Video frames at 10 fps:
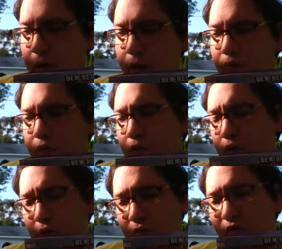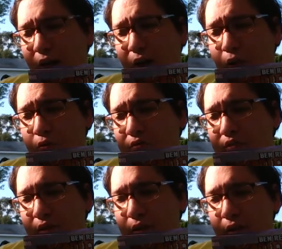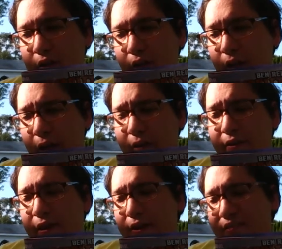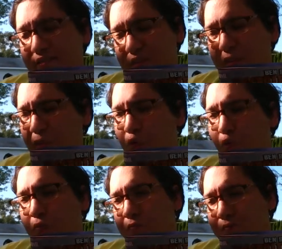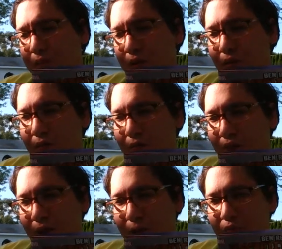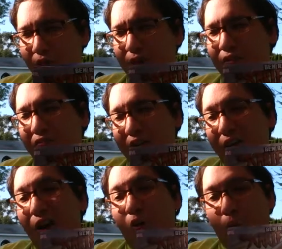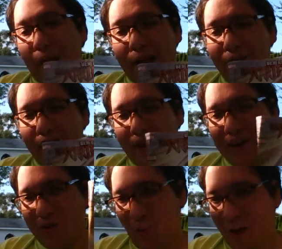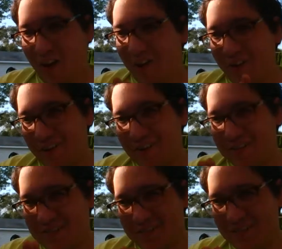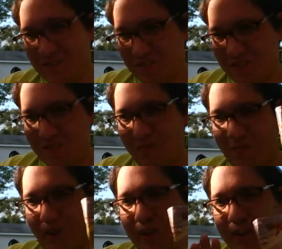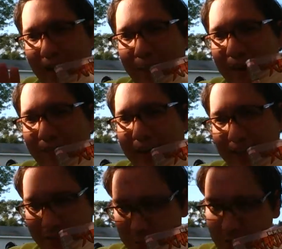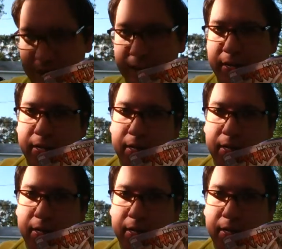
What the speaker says: Your Vows, he dies too. I'm trying to figure out when and where, and just a fun game I like to play.